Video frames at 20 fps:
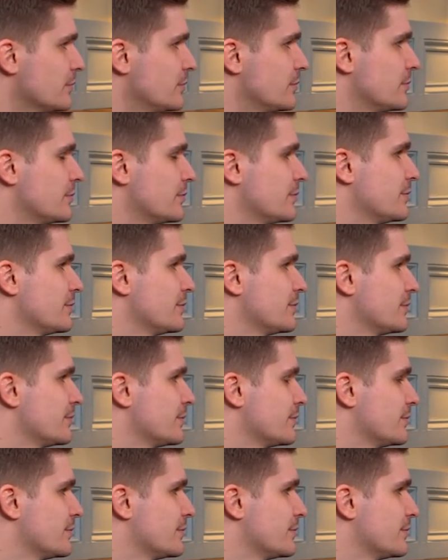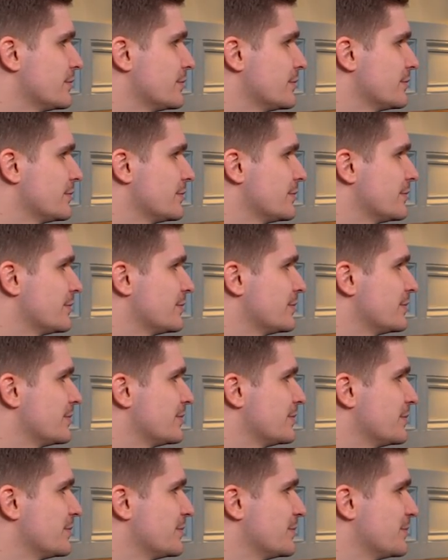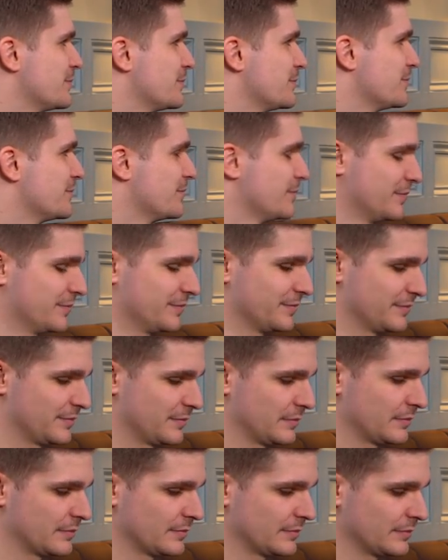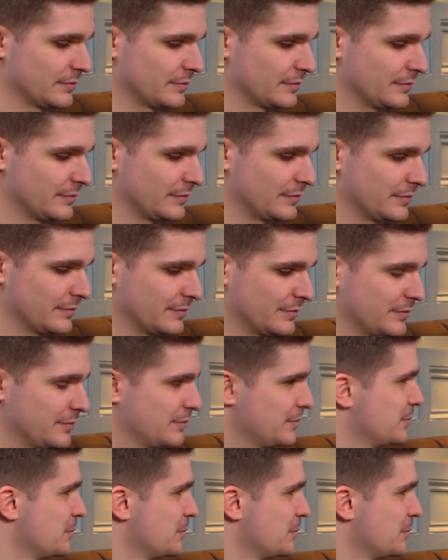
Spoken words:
(not speaking)